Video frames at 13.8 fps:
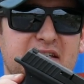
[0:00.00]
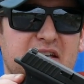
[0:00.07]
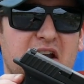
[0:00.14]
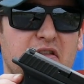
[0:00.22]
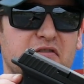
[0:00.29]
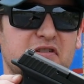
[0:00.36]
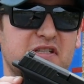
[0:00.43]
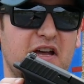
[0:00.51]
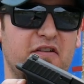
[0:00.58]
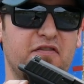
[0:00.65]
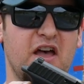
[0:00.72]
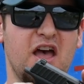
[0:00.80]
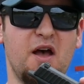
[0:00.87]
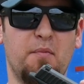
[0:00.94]
and other
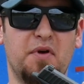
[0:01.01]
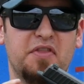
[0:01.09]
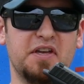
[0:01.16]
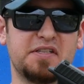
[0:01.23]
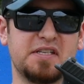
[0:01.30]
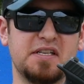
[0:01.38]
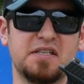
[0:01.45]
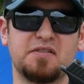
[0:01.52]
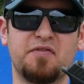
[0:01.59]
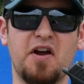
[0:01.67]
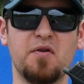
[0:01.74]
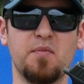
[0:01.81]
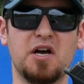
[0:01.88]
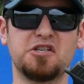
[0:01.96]
stuff, but this is
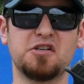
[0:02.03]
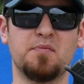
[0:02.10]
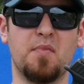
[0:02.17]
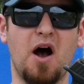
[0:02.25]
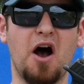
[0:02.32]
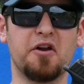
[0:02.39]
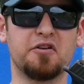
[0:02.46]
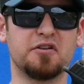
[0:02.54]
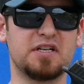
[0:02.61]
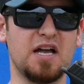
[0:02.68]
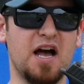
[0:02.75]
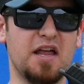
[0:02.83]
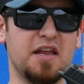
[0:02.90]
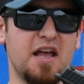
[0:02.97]
very much a modern
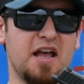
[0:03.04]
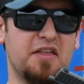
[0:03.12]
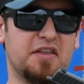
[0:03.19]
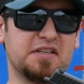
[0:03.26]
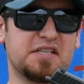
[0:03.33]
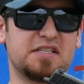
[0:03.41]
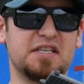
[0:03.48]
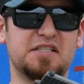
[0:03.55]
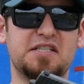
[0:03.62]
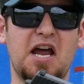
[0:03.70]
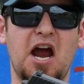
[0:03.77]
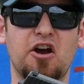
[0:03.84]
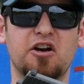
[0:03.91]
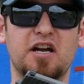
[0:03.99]
gun. This is the
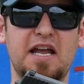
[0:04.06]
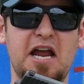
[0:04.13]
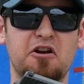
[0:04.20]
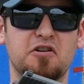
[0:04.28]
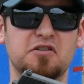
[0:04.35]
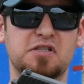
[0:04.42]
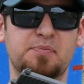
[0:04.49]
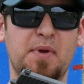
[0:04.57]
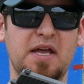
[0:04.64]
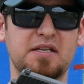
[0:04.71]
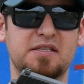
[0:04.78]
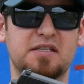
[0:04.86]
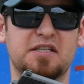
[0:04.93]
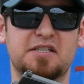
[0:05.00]
Tara
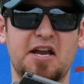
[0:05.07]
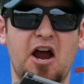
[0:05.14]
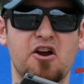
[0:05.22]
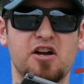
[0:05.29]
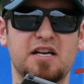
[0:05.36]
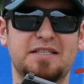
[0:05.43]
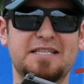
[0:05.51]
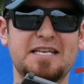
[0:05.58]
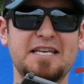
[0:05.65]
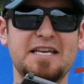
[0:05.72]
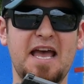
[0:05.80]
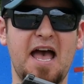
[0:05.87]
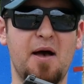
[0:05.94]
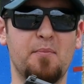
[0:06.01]
Aerospace, the Tara
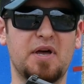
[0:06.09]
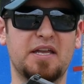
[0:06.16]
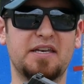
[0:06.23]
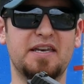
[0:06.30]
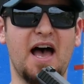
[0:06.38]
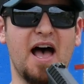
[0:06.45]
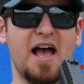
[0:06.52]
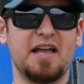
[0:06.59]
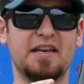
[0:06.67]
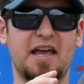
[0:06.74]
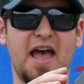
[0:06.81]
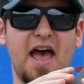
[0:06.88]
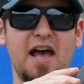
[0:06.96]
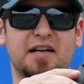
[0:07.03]

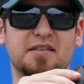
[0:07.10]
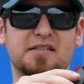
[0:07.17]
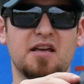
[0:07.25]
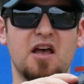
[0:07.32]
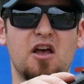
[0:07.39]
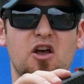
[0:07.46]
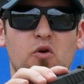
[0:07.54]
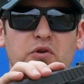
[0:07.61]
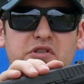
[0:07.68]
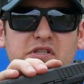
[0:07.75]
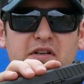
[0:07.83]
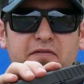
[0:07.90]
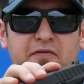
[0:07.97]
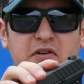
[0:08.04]
TM-9X, which
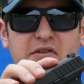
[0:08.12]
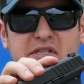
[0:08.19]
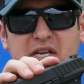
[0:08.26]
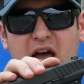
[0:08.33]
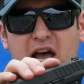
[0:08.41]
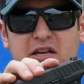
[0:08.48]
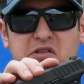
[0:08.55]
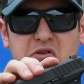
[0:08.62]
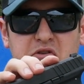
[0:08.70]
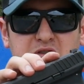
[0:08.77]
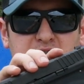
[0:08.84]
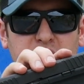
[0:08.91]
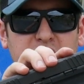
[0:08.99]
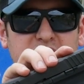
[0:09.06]
is a full-size or
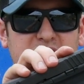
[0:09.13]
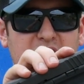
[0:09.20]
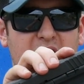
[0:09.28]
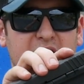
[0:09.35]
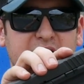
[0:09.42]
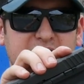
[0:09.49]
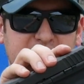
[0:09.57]
duty-size